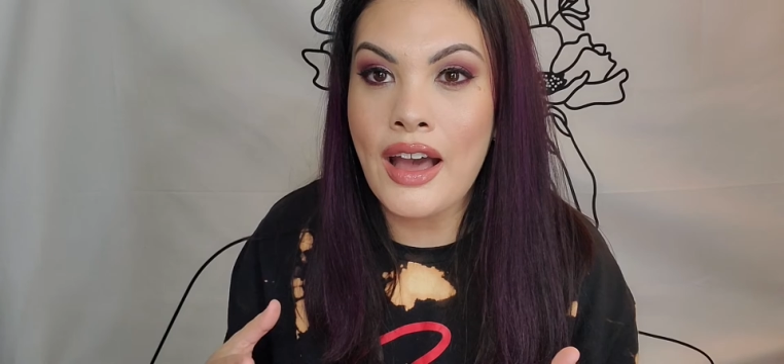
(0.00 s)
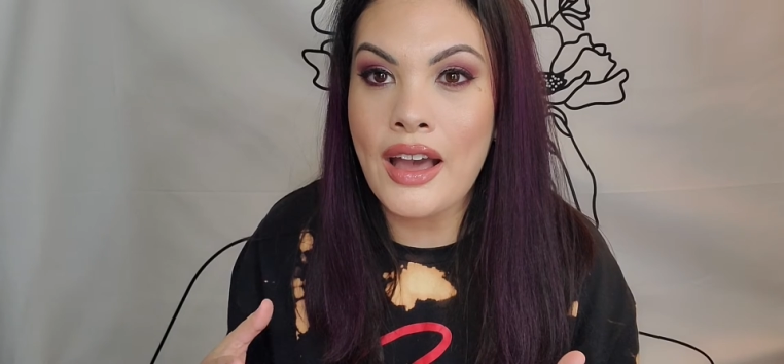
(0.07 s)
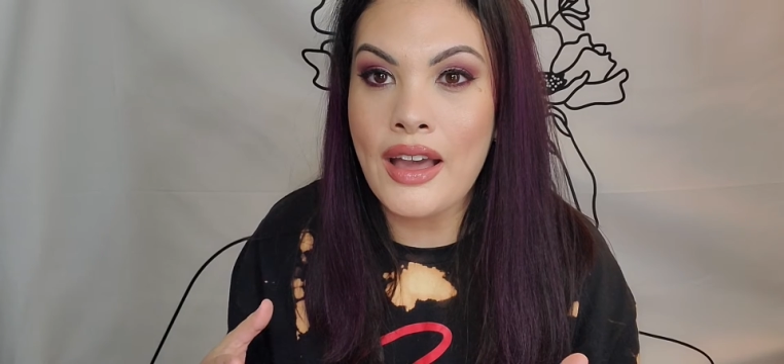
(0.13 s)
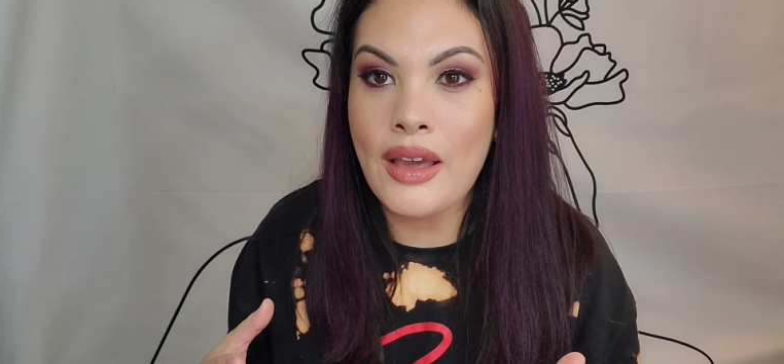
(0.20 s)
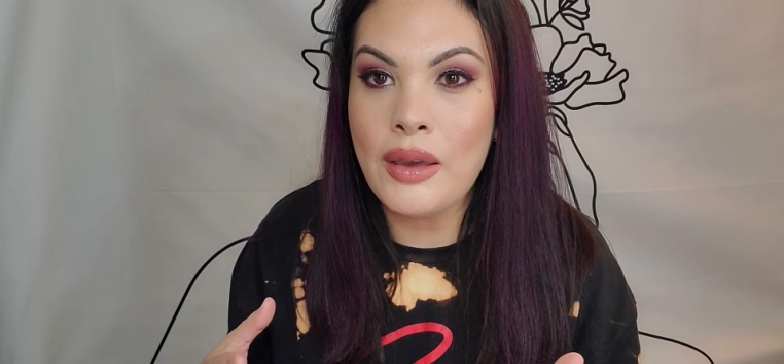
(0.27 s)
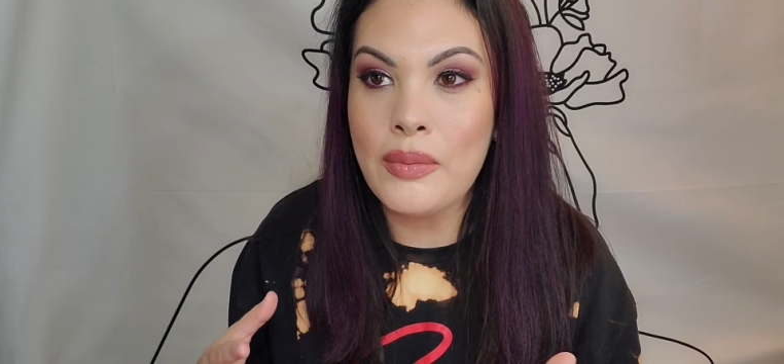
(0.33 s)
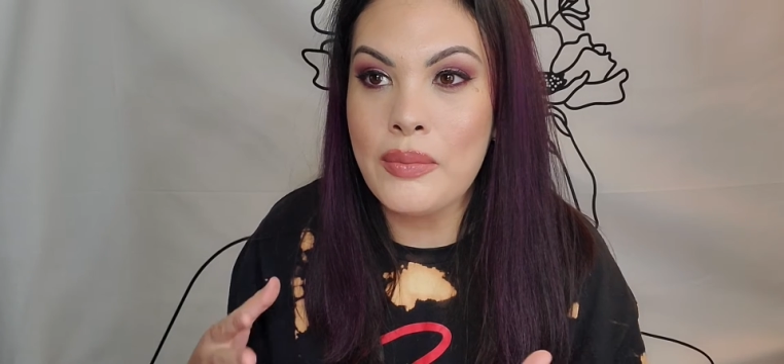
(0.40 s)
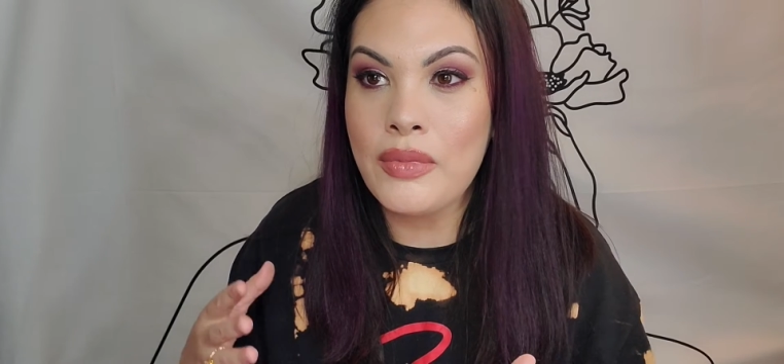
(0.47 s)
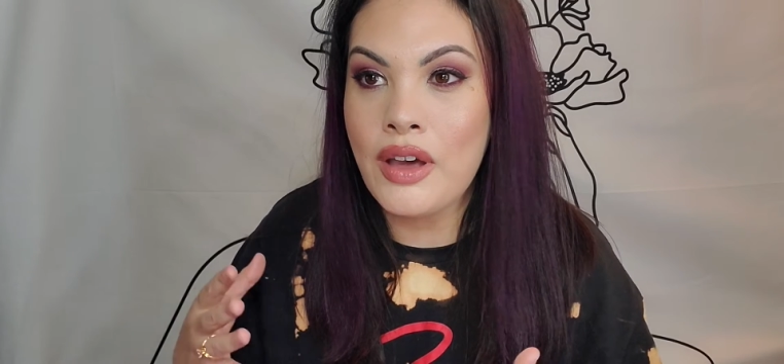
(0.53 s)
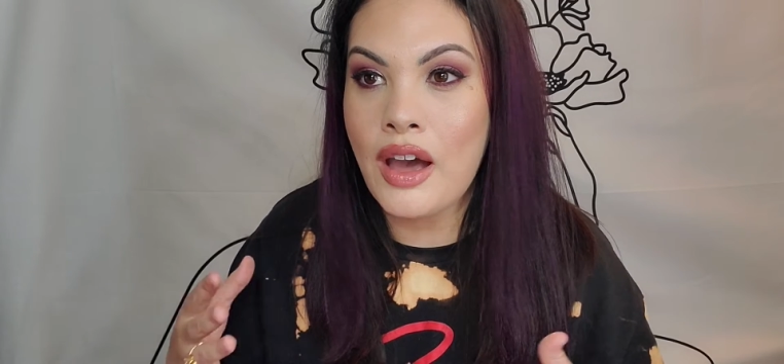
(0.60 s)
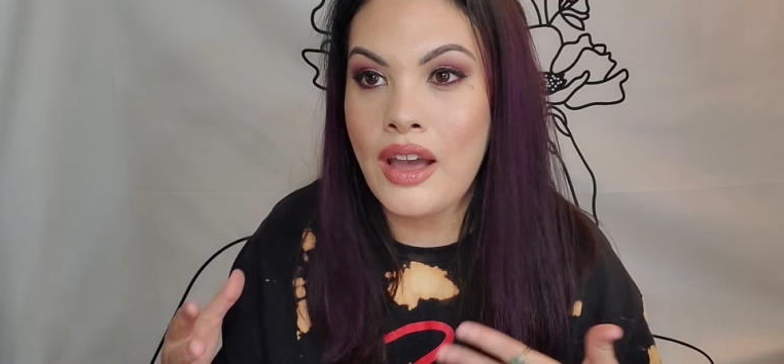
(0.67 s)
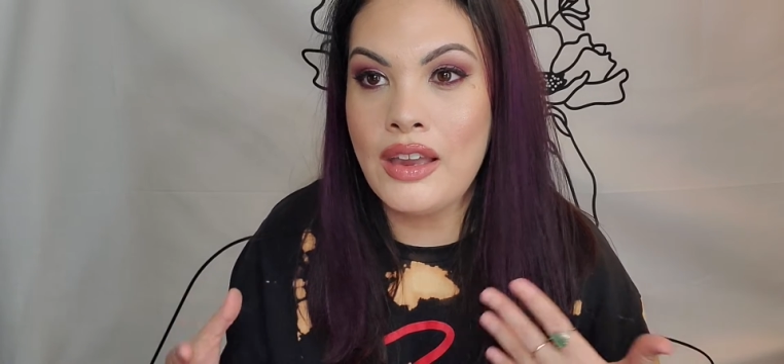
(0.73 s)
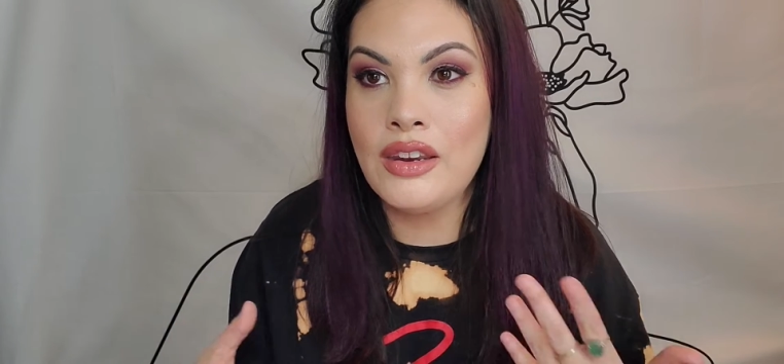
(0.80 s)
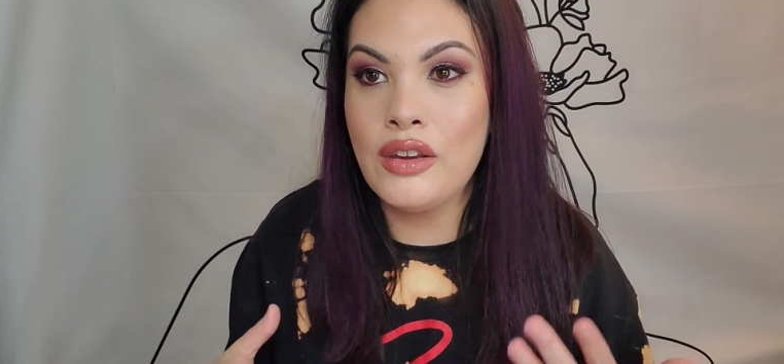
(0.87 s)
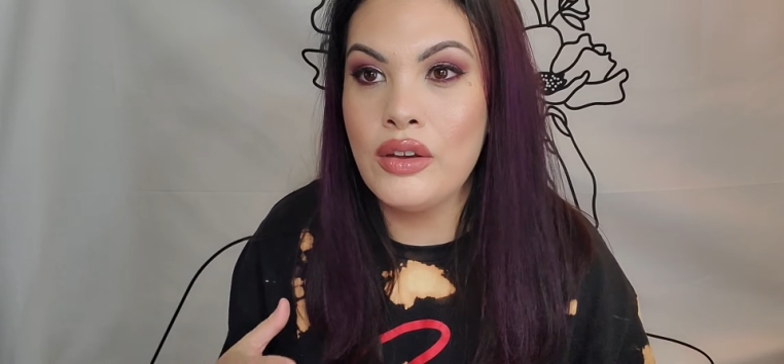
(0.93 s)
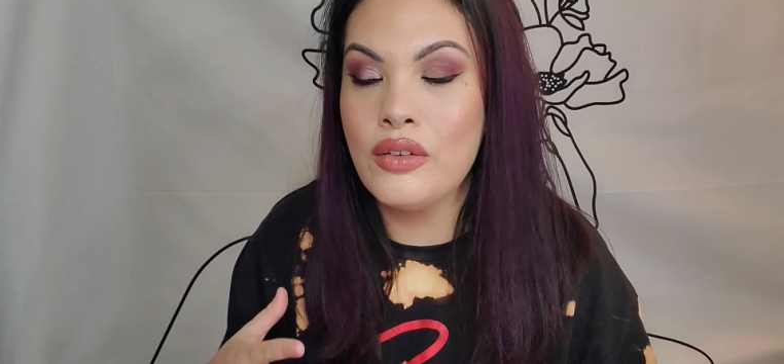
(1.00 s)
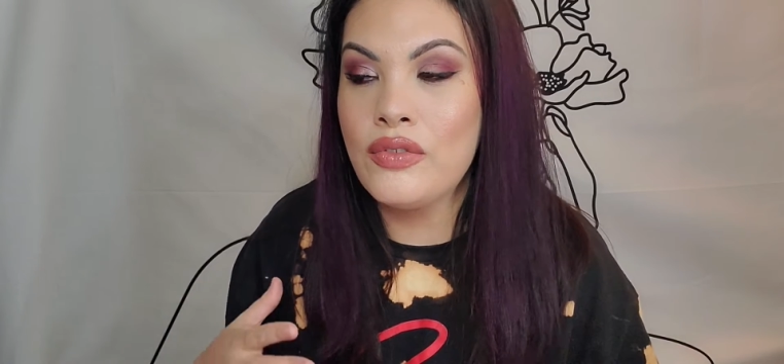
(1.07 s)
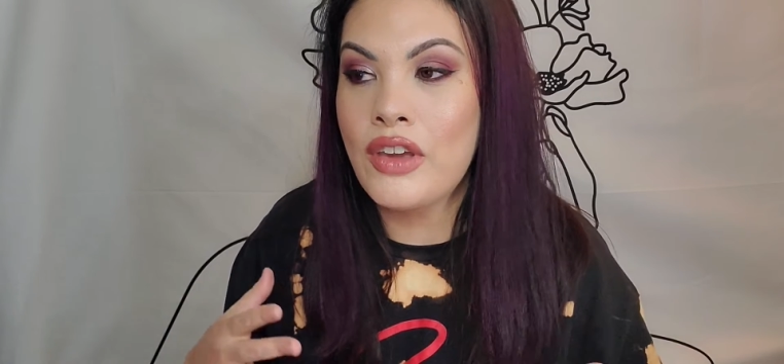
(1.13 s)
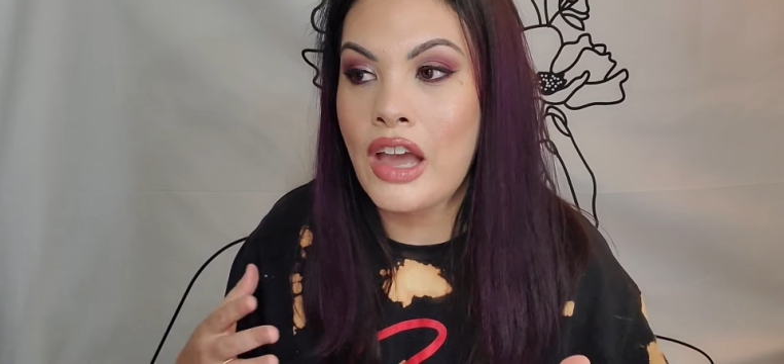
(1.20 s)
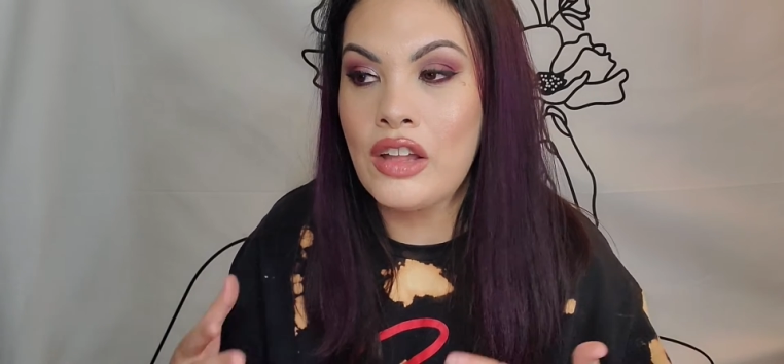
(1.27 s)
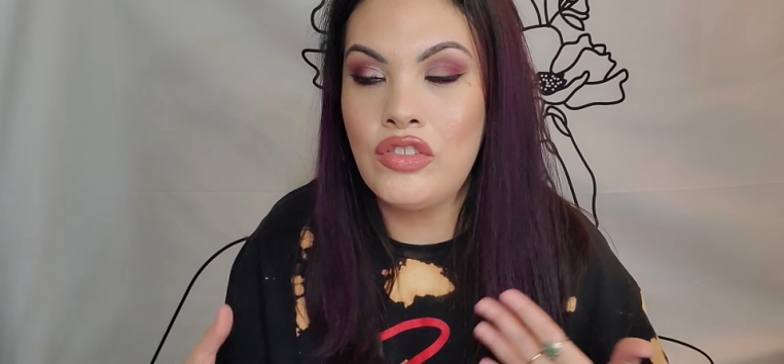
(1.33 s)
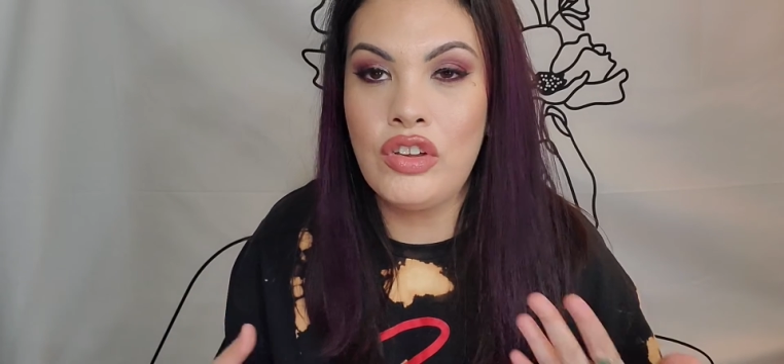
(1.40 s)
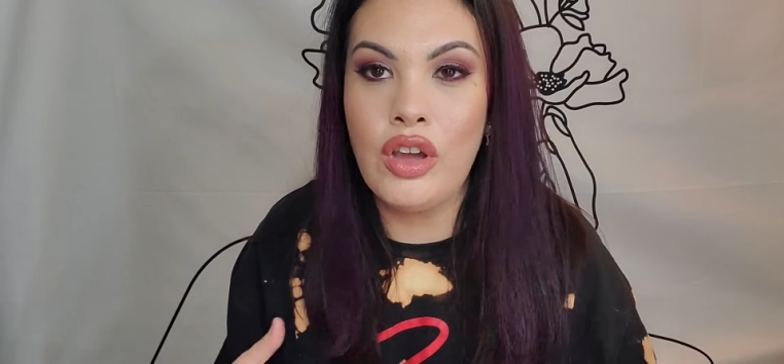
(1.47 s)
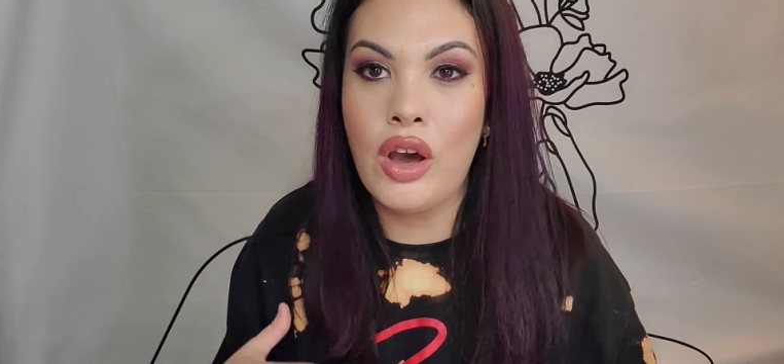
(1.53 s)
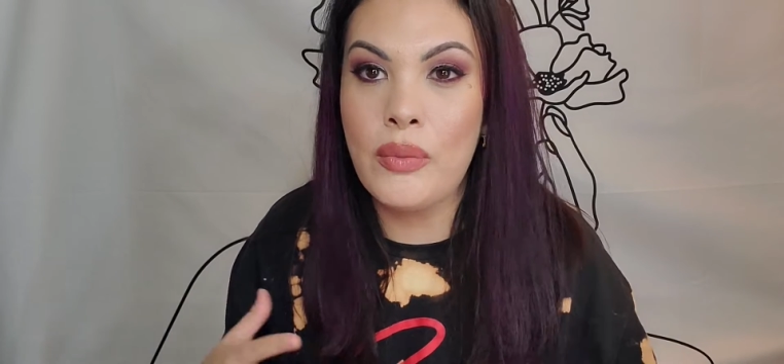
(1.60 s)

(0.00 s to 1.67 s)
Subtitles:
I'm kind of catching